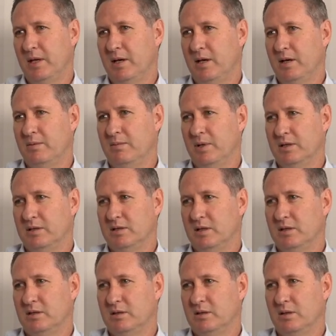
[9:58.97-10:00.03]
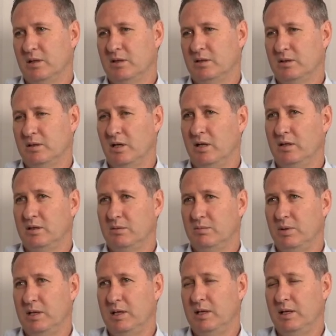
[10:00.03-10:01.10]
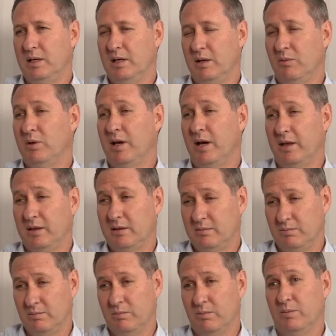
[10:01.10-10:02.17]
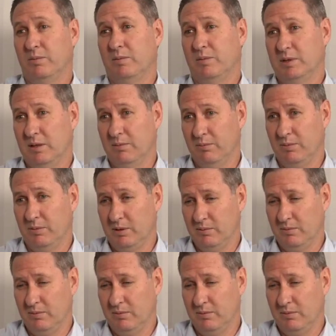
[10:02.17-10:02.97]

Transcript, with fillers: um, it's, it's, it's going to be, and without some